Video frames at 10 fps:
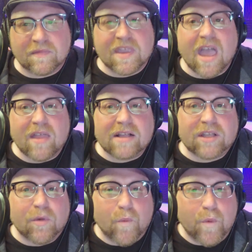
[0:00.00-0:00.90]
Yeah, that's
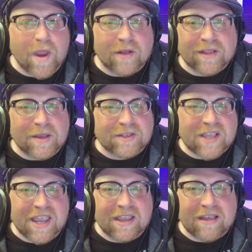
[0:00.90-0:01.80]
a weird. Like
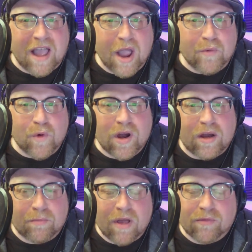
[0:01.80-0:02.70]
saying I
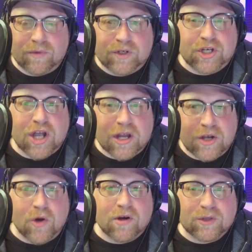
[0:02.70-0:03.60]
work. Chuck
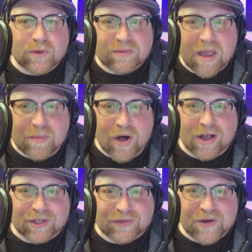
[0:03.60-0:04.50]
Norris was my
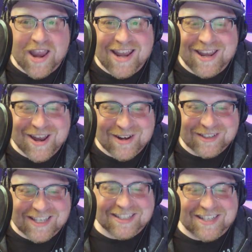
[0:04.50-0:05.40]
boss for eight
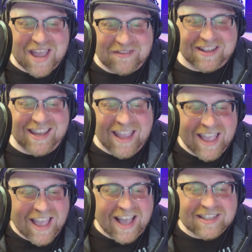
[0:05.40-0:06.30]
years is definitely
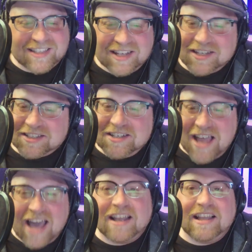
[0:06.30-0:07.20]
a sentence
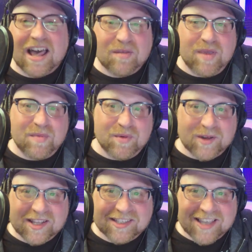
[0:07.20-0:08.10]
not a lot of people
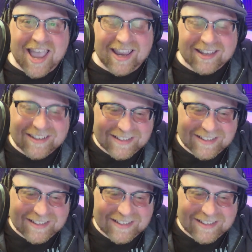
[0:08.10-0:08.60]
can say.